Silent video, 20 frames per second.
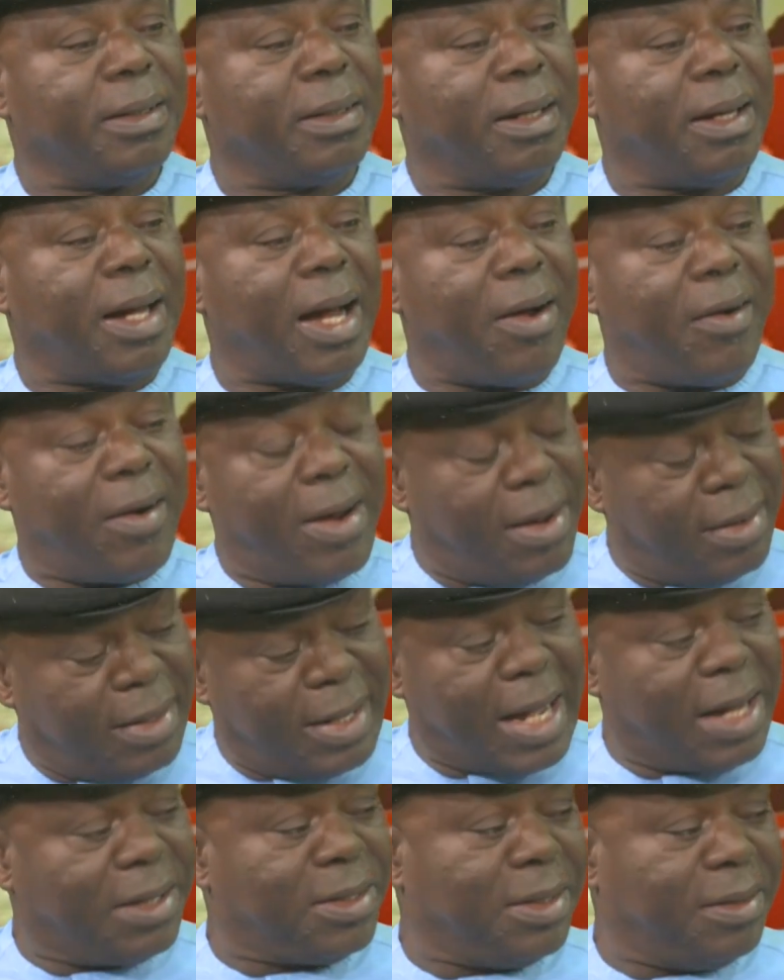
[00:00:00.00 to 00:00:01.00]
around
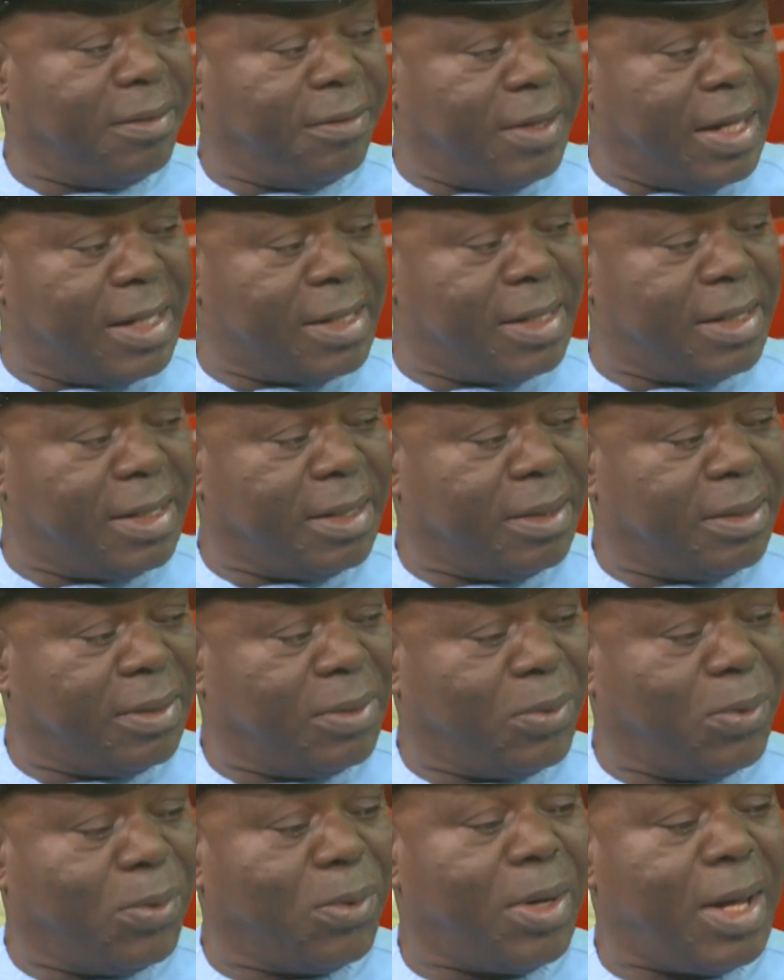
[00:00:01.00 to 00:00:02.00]
that university
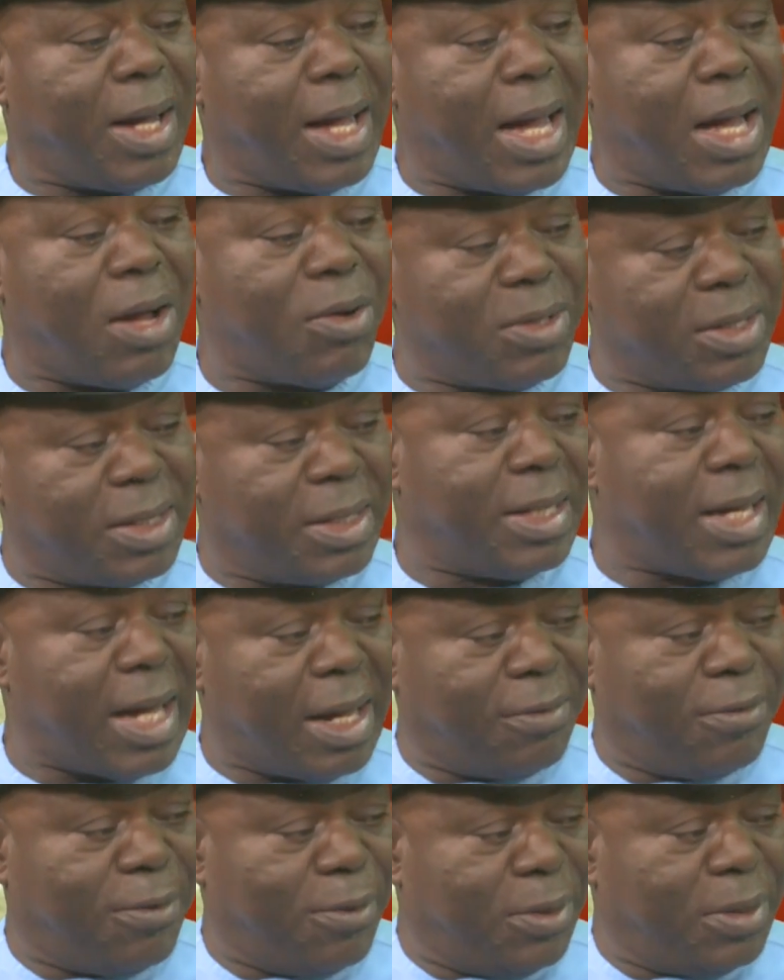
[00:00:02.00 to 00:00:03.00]
to house
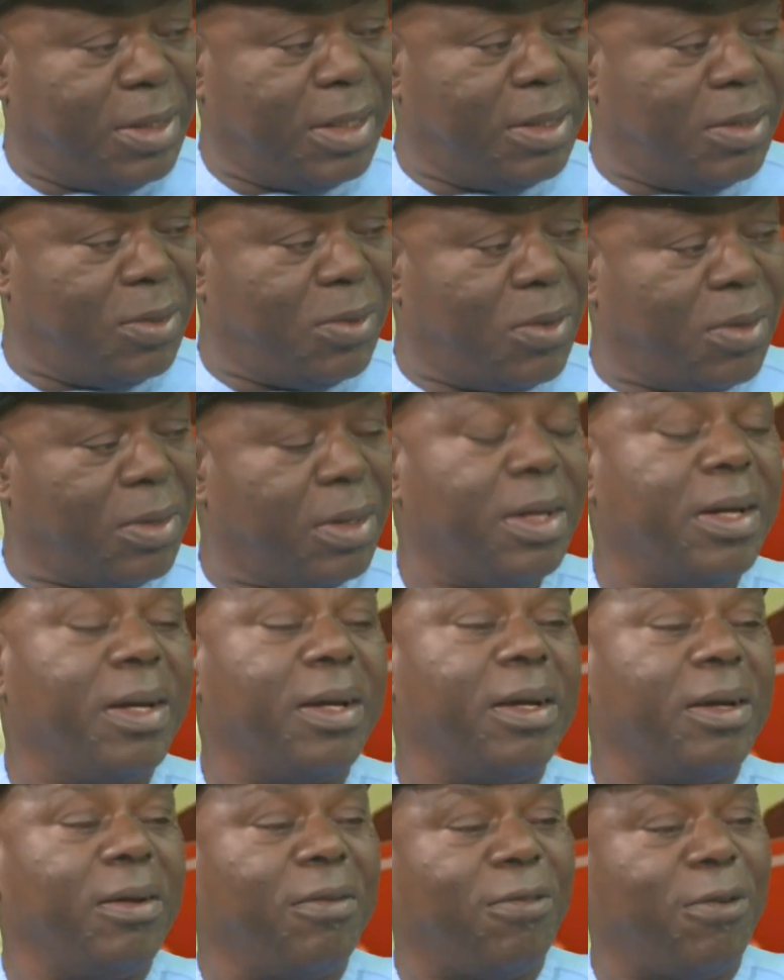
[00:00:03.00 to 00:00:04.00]
that floating dock
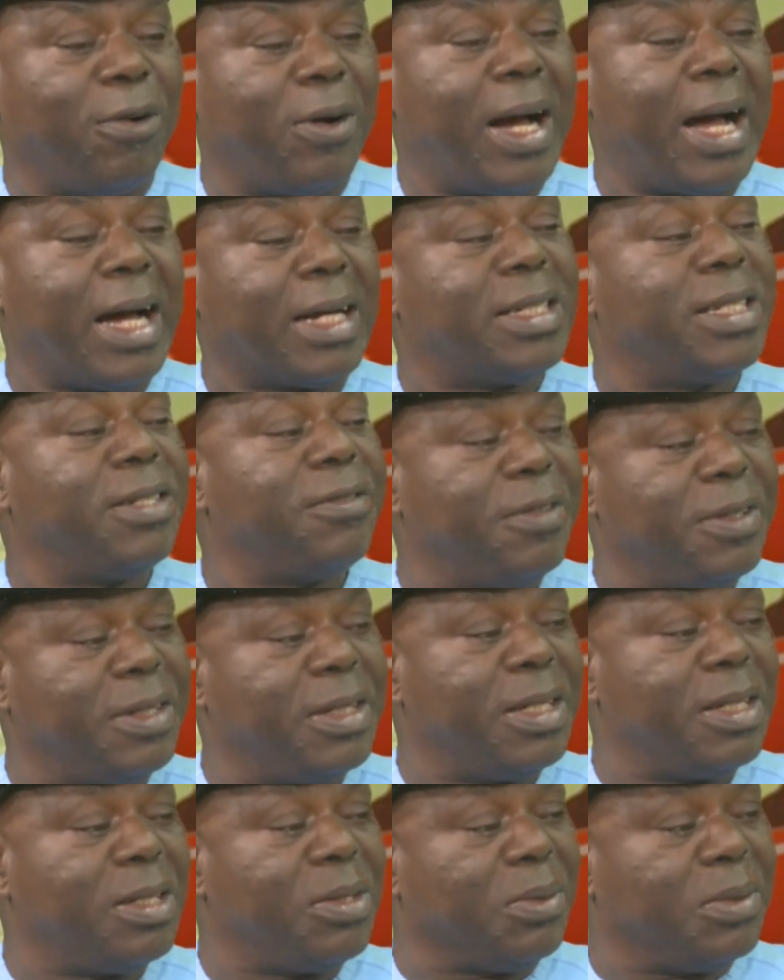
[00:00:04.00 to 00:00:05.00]
for
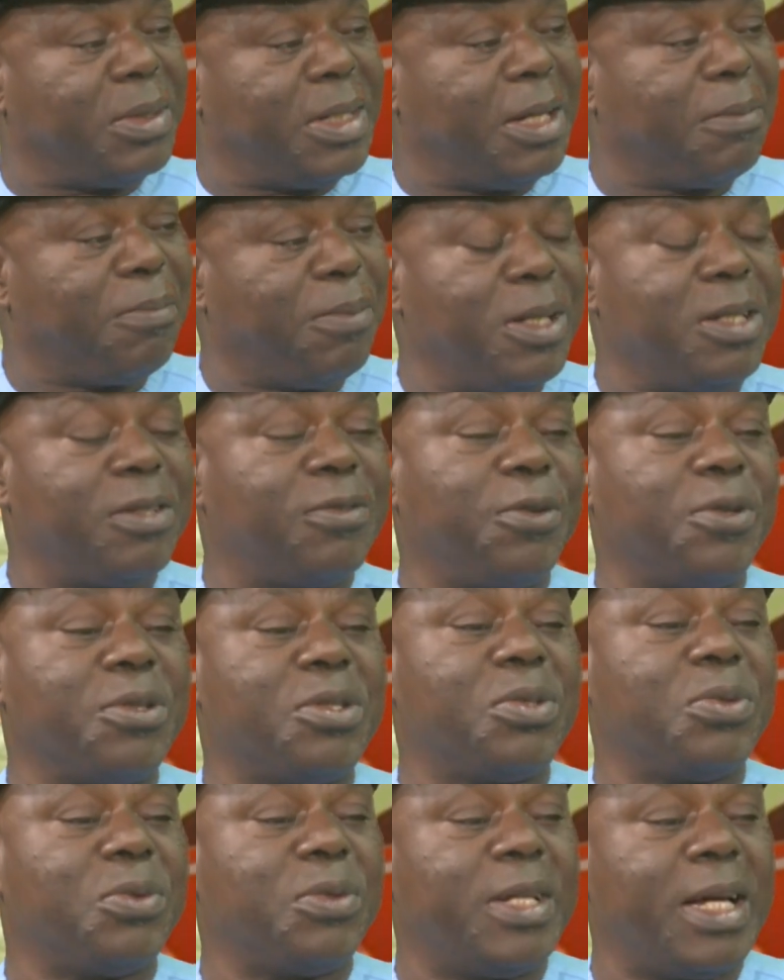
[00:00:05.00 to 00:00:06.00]
activities to take place for
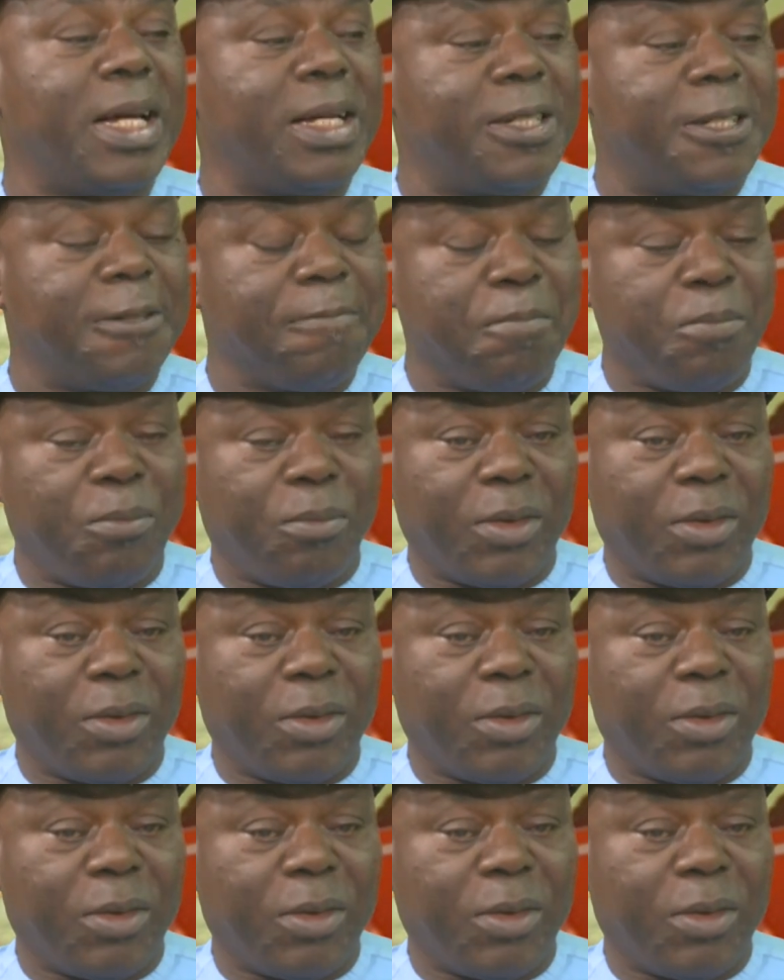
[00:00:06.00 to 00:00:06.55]
students,